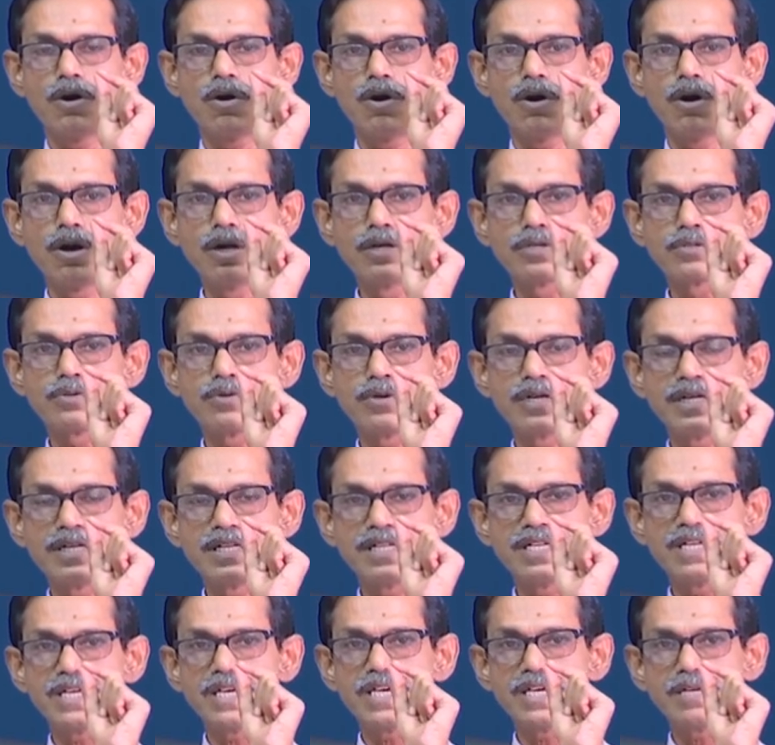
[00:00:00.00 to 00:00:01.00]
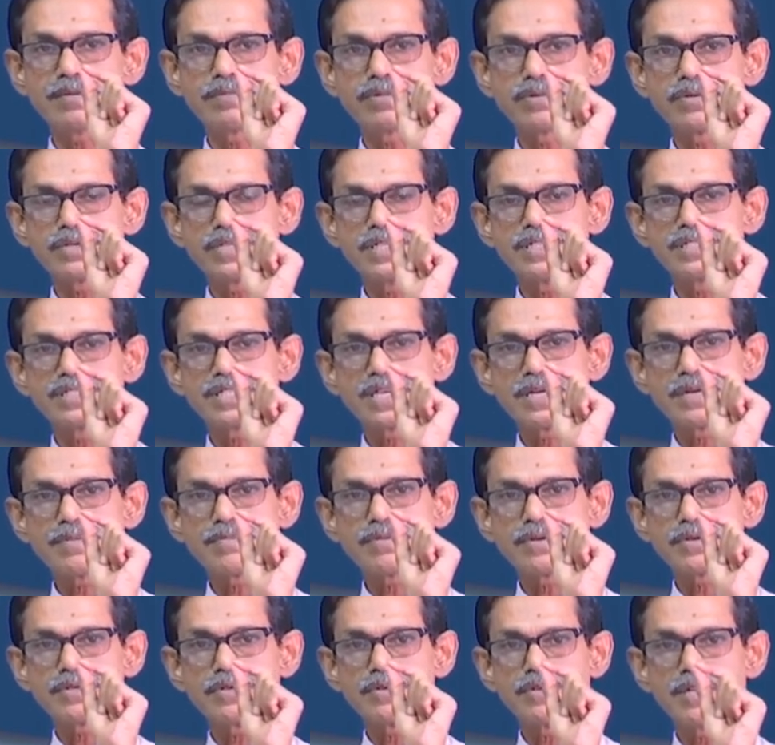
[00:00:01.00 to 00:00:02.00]
All 28 proteins are
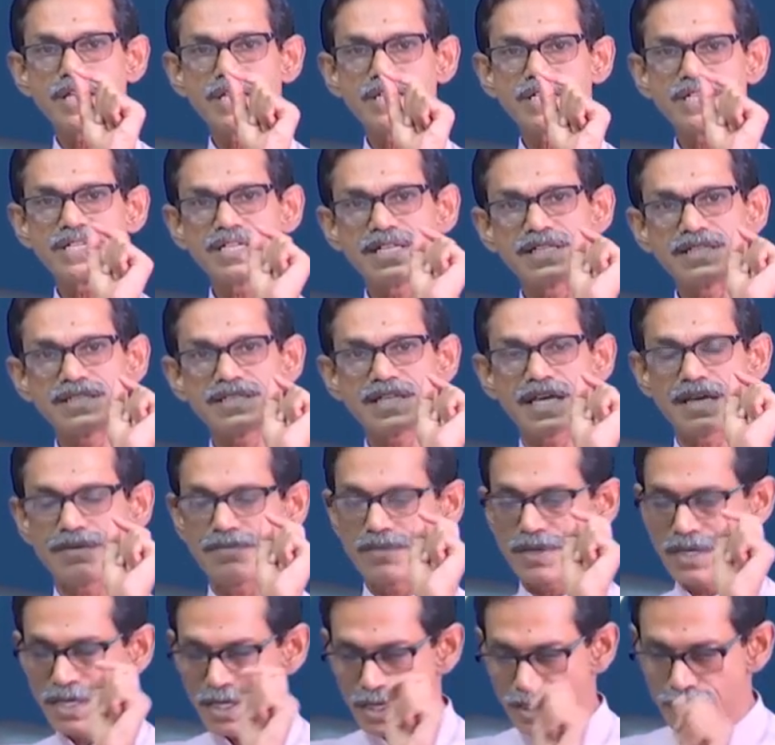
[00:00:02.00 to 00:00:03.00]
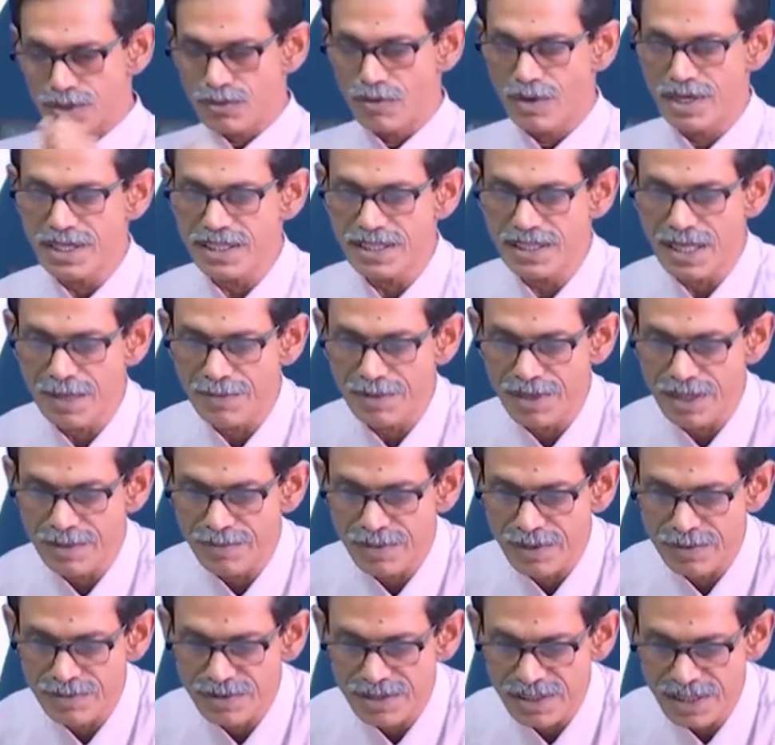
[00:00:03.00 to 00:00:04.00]
proteolytic enzyme. So, what is happening
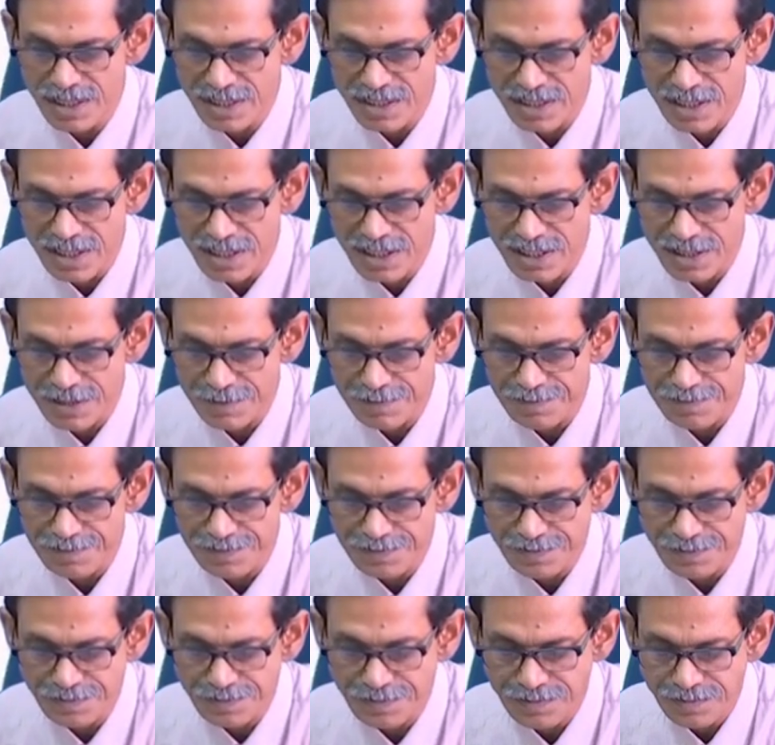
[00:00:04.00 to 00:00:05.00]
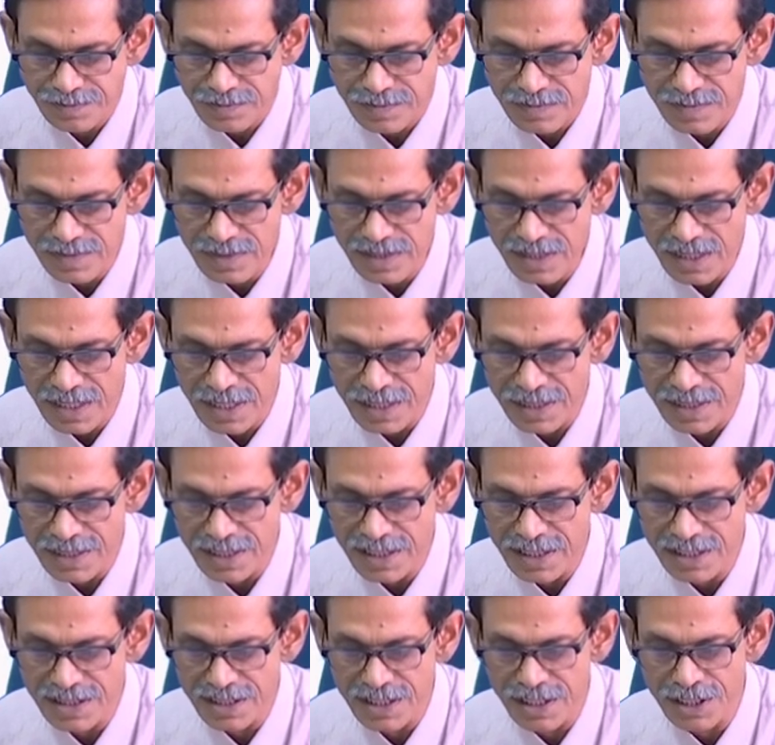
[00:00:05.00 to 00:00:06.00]
if you see this,
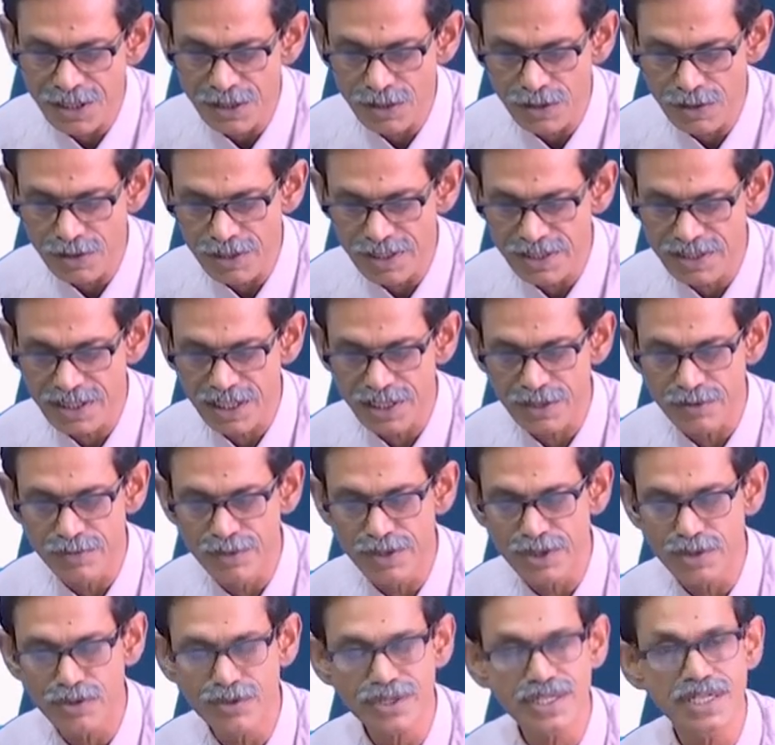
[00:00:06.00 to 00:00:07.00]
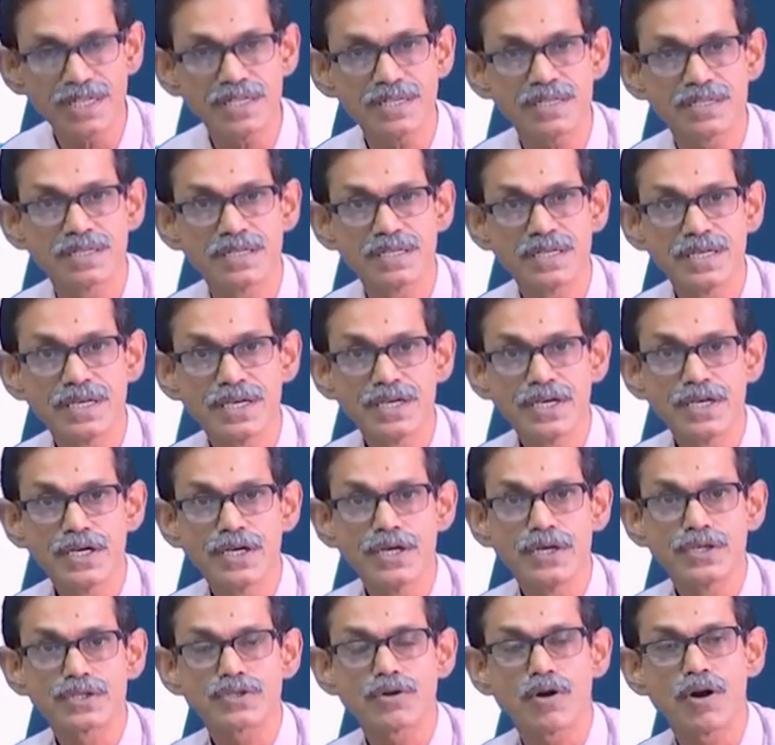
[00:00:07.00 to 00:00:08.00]
this yellow is the ubiquitin.
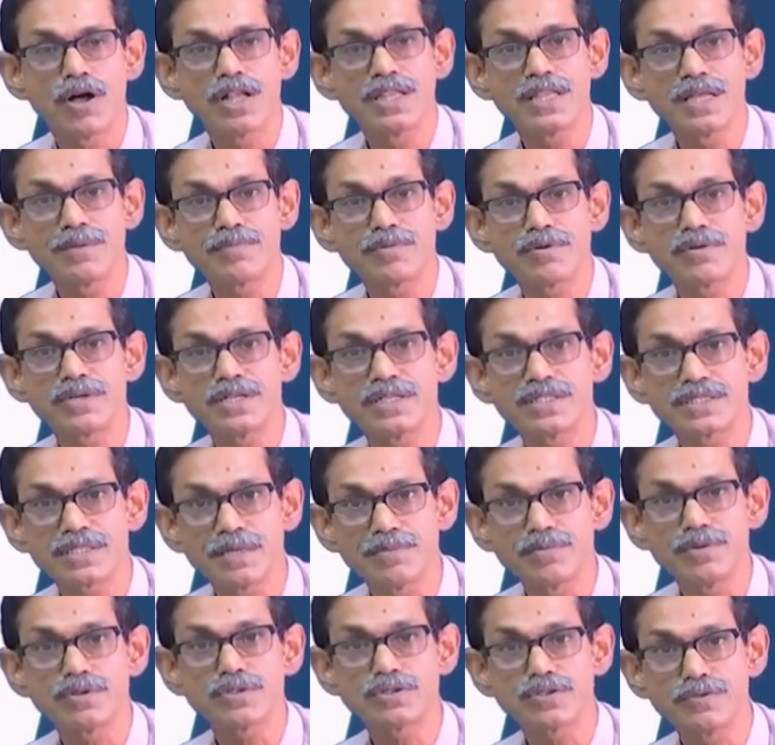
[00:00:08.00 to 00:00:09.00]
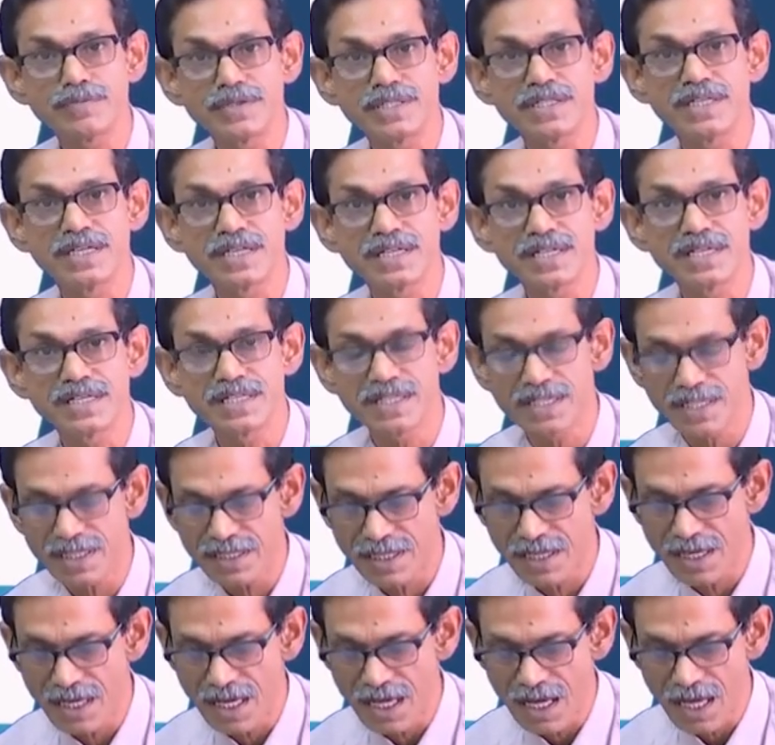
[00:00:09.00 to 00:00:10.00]
So, all the proteins supposed to be degraded
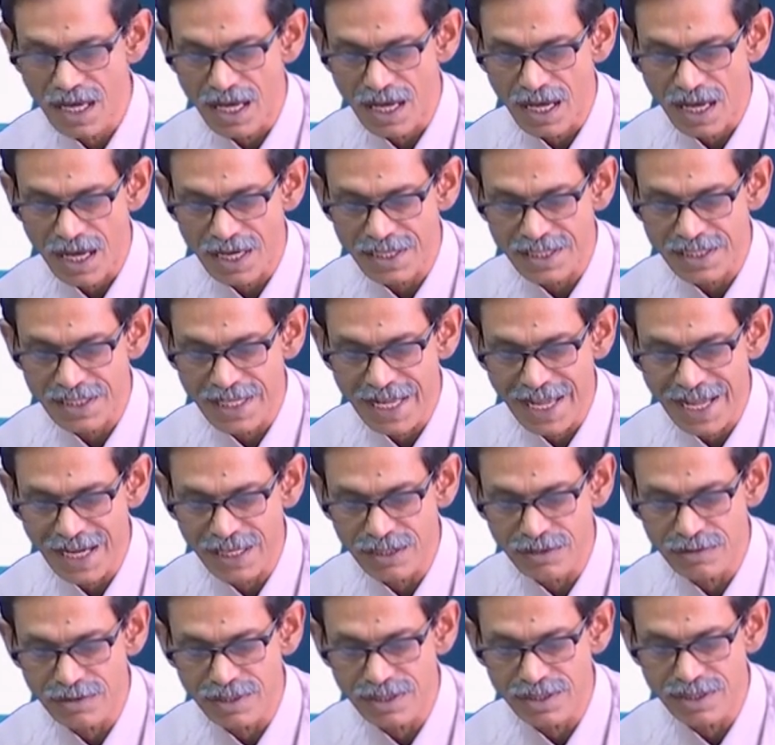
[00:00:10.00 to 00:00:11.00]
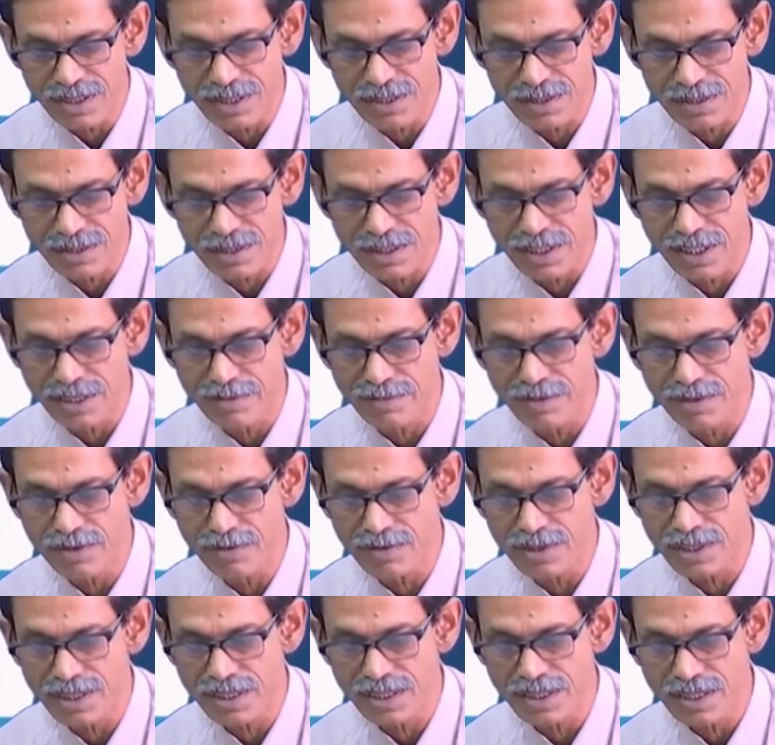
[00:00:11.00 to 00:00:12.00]
are tagged with this
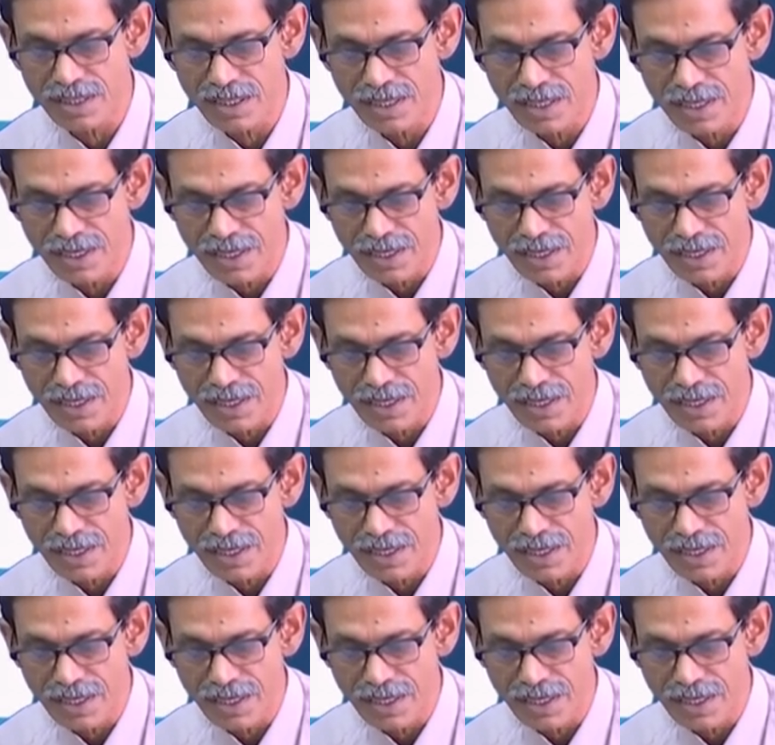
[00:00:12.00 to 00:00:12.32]
ubiquitin.